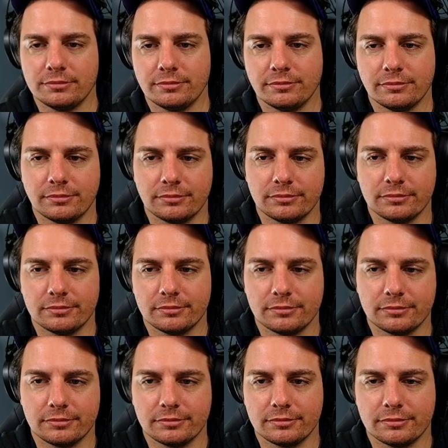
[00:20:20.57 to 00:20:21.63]

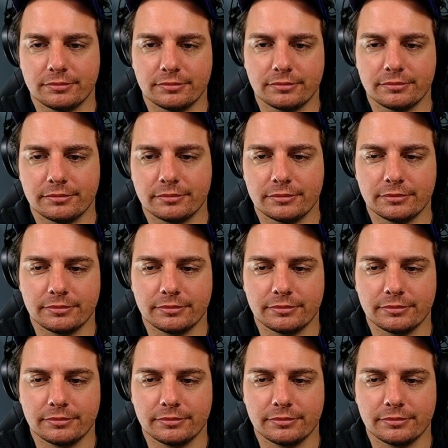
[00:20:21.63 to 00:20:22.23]
No one is speaking in this clip.